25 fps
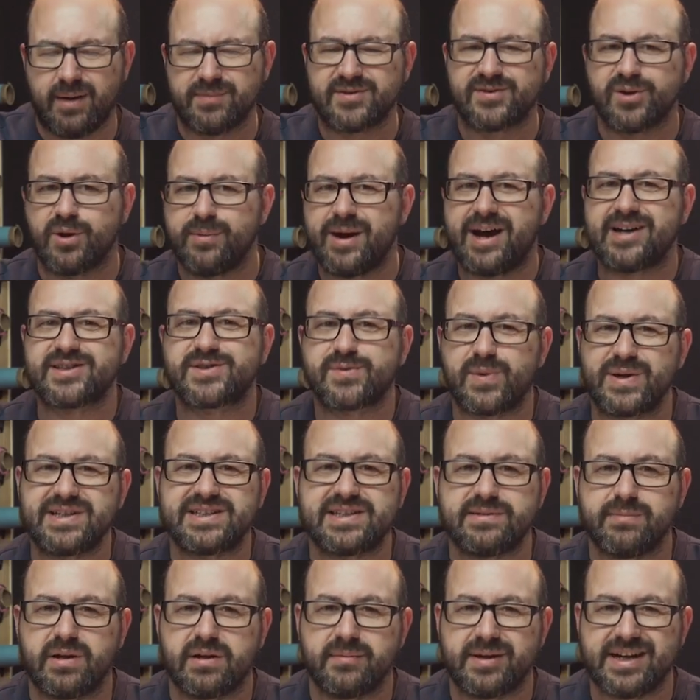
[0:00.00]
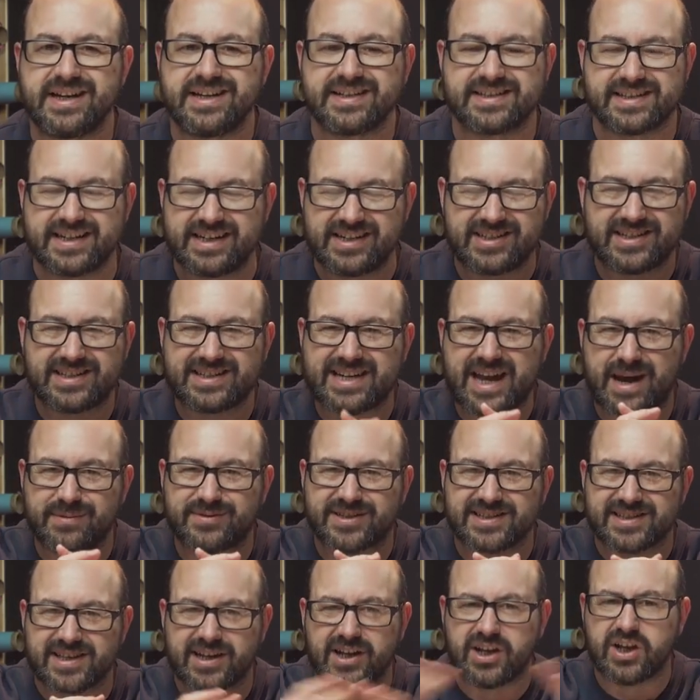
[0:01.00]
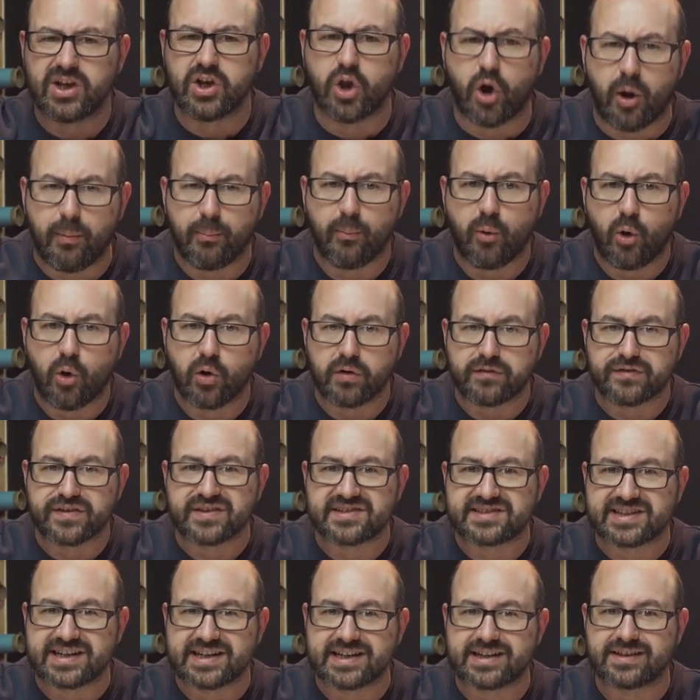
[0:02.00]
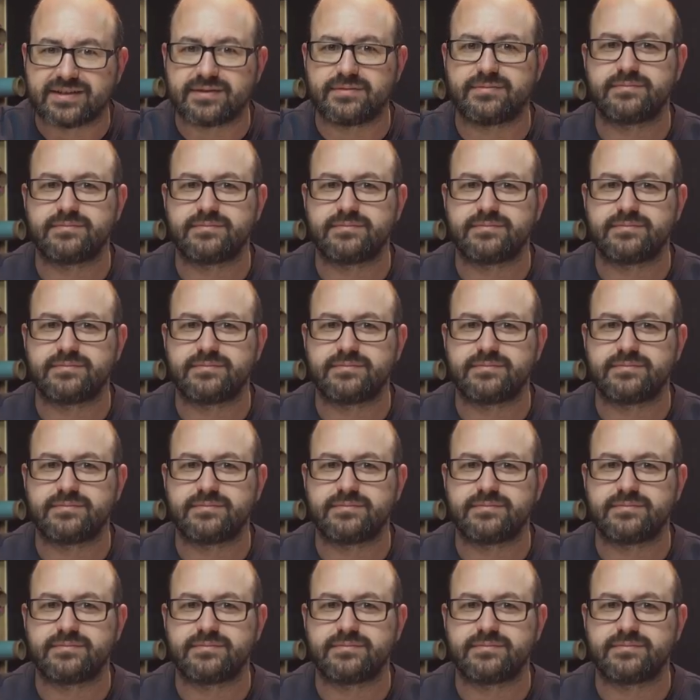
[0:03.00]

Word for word: up to about 20 millimeters, and it just captures a lot more of the scene.